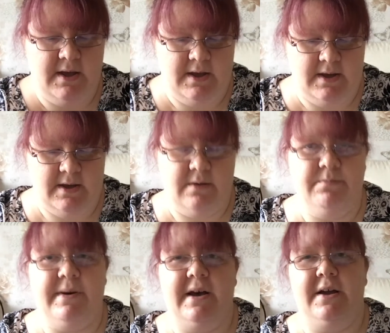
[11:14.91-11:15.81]

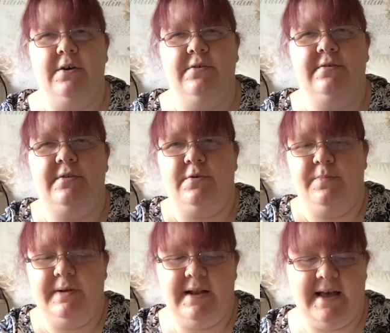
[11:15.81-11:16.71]
But I also
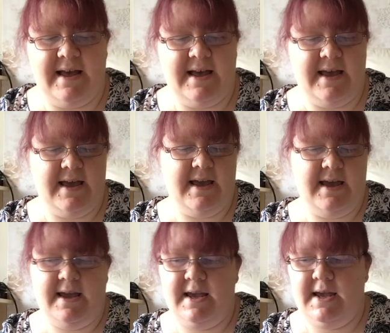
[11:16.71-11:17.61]

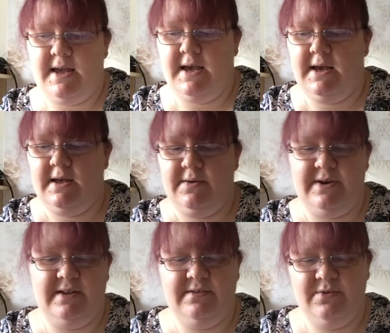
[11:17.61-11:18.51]
play...
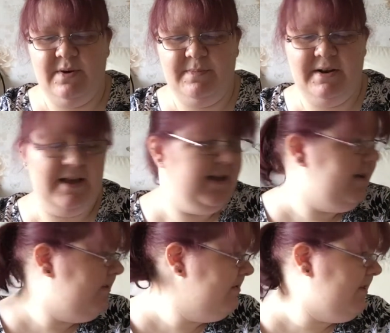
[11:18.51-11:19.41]
What else do I
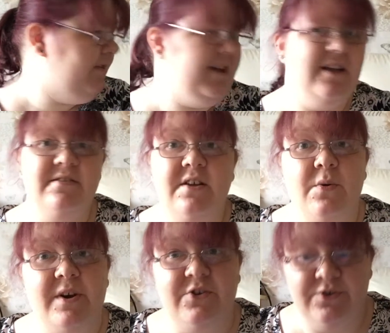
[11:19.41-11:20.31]
play? God, the cats are
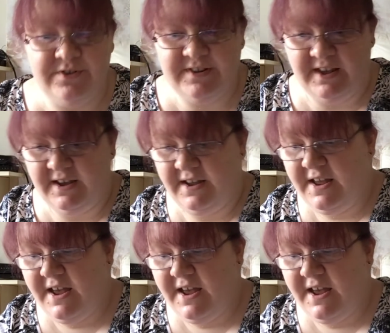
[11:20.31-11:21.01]
going nuts here.